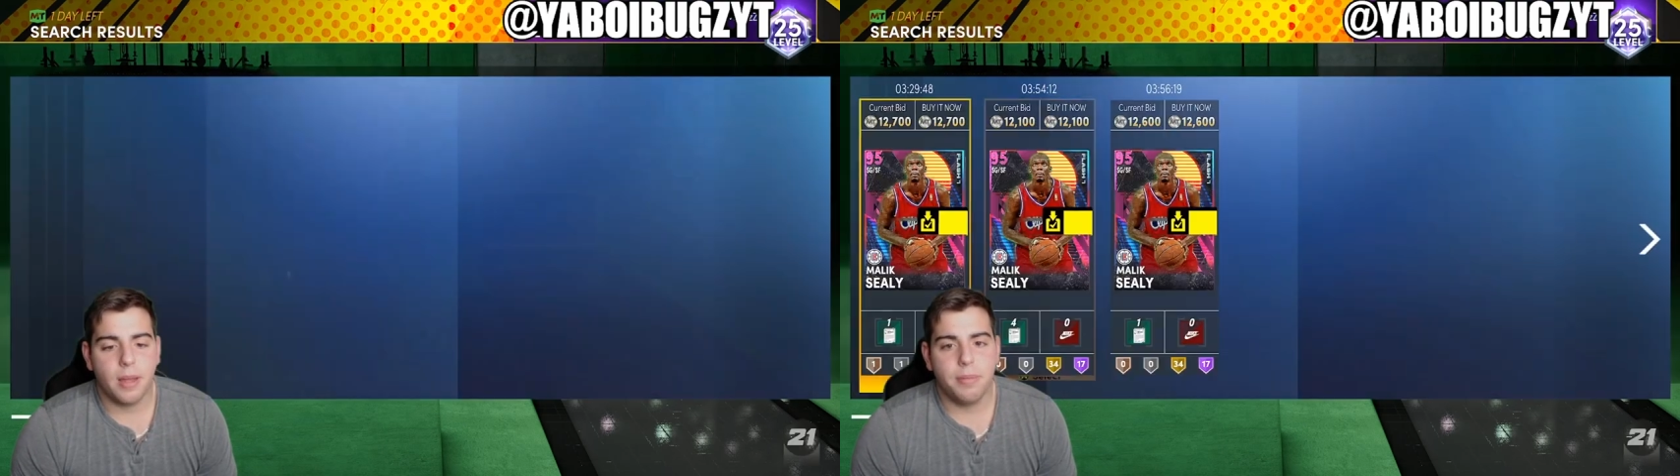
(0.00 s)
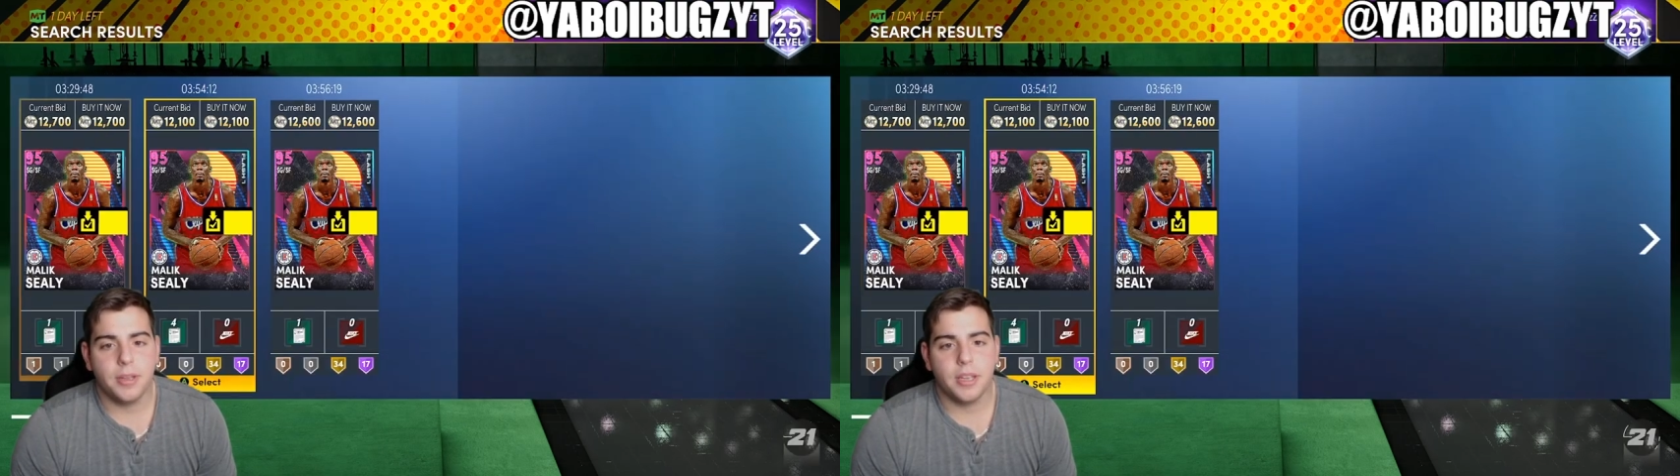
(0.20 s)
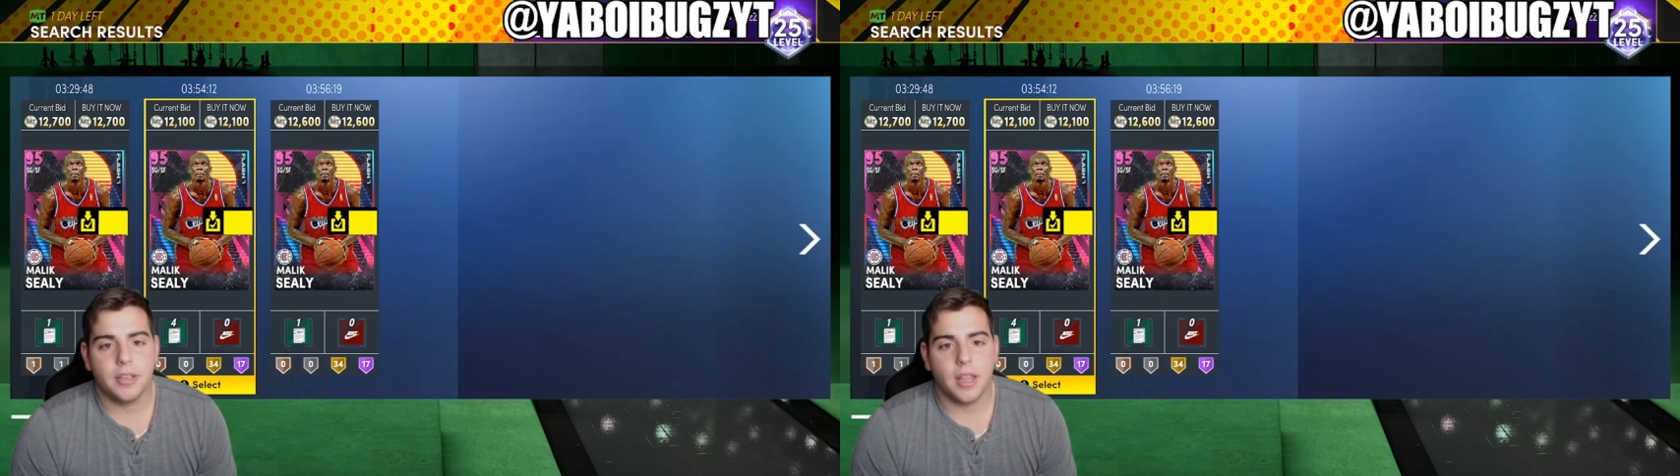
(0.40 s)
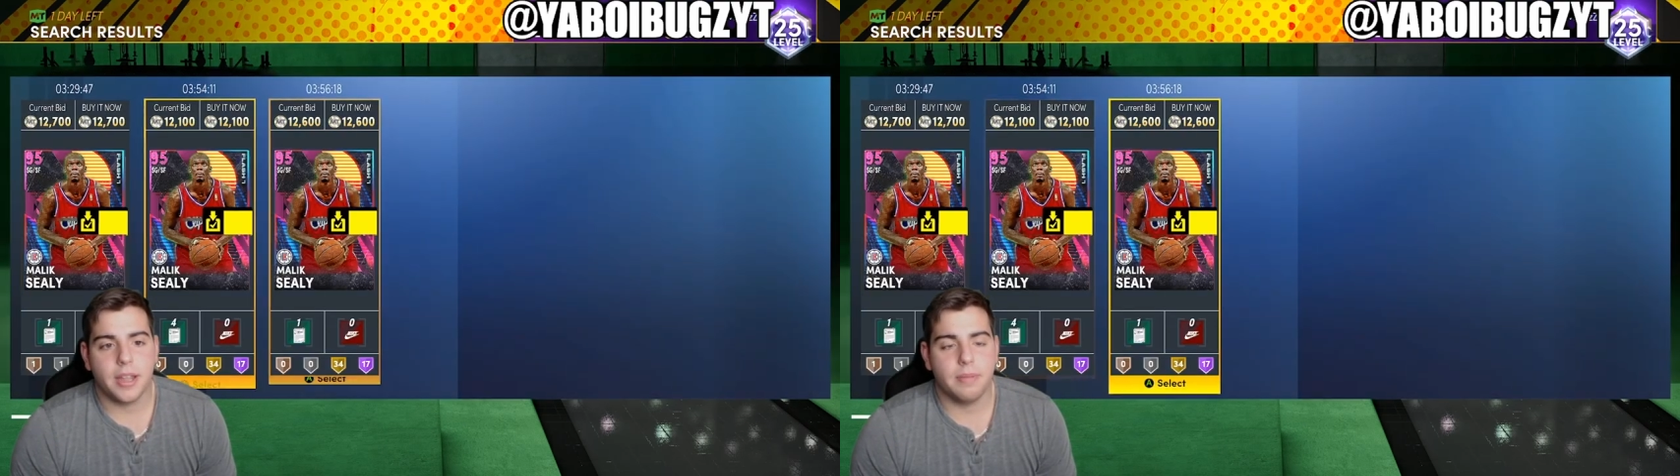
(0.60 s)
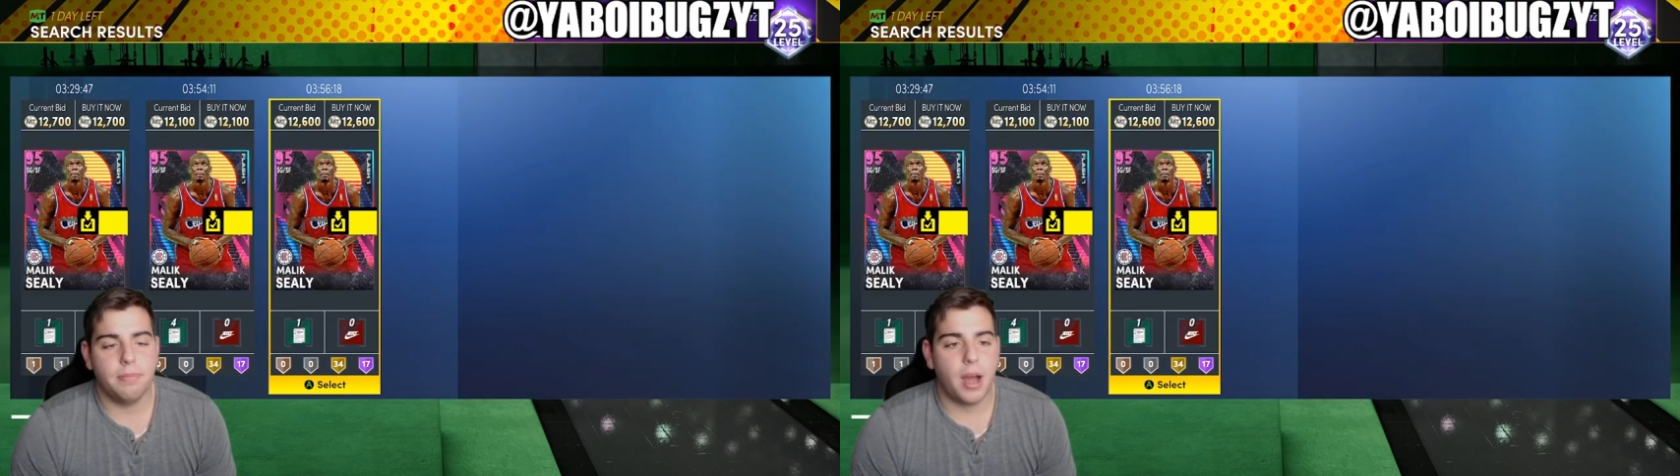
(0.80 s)
opinion,
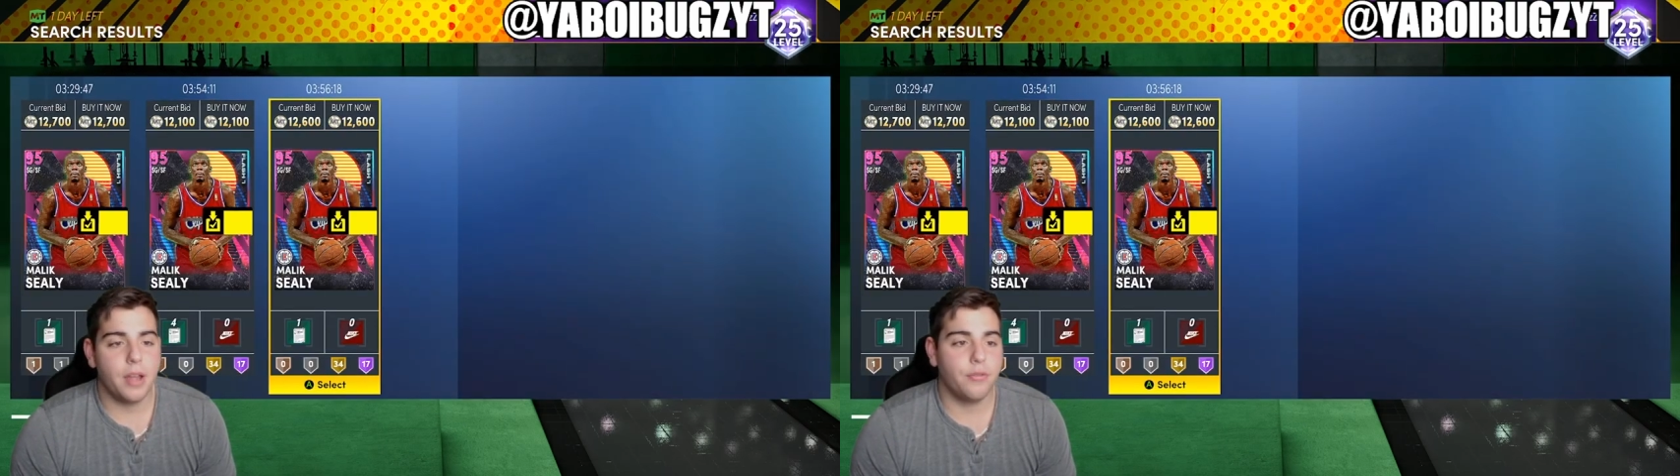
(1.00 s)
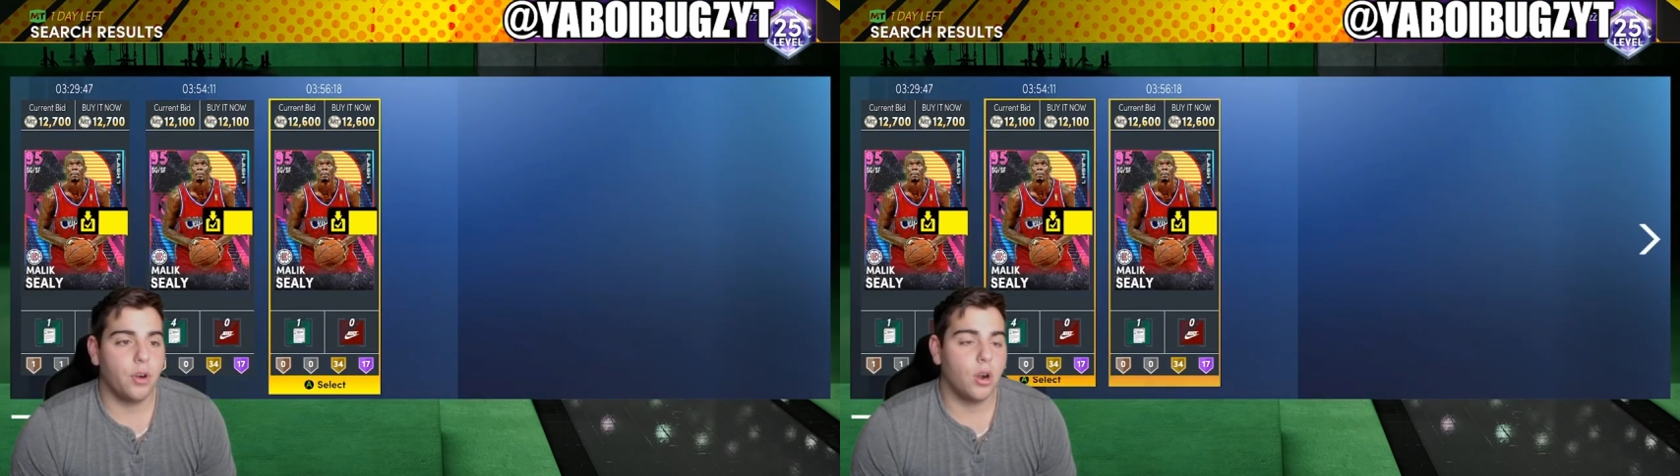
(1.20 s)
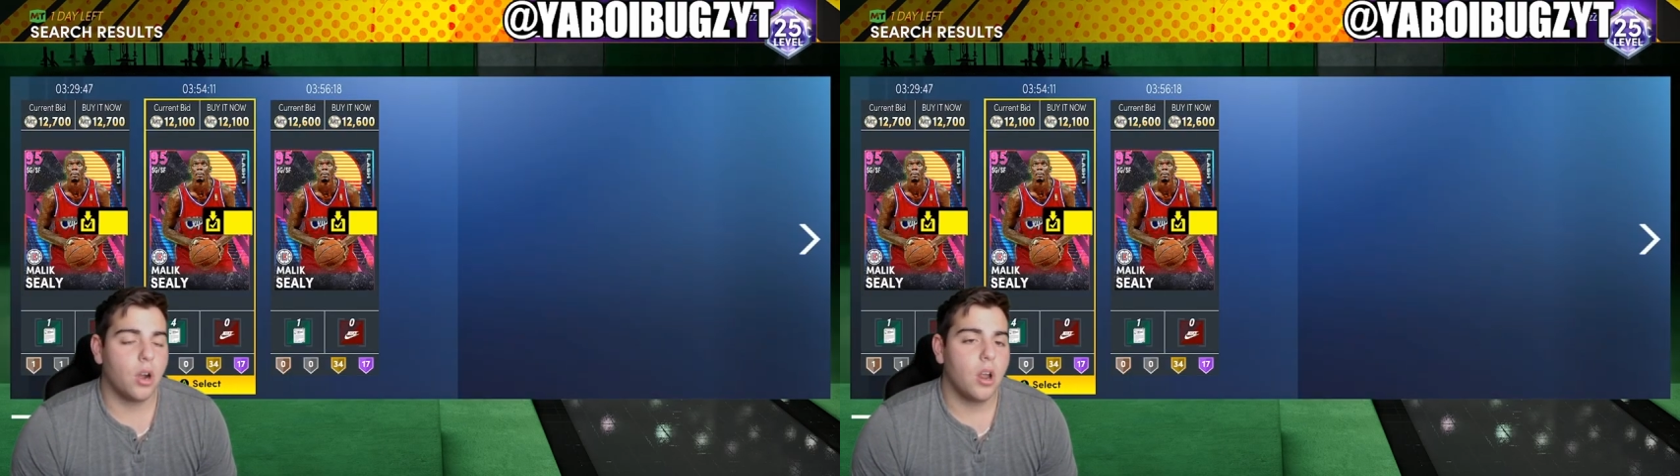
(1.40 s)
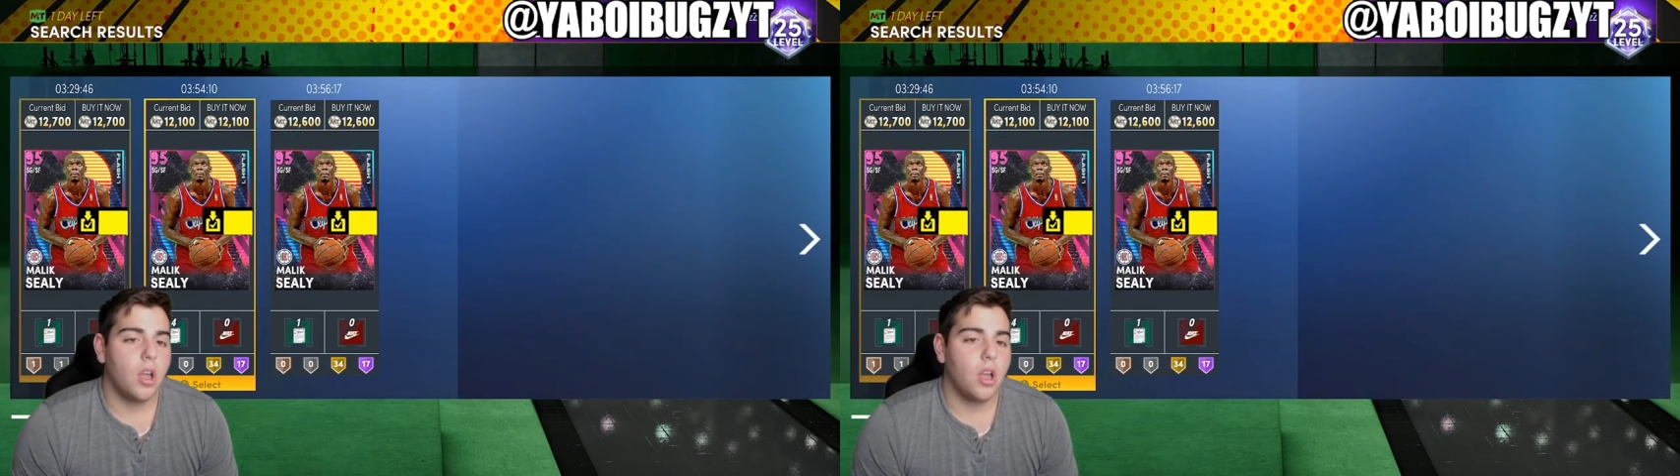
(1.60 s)
like by far.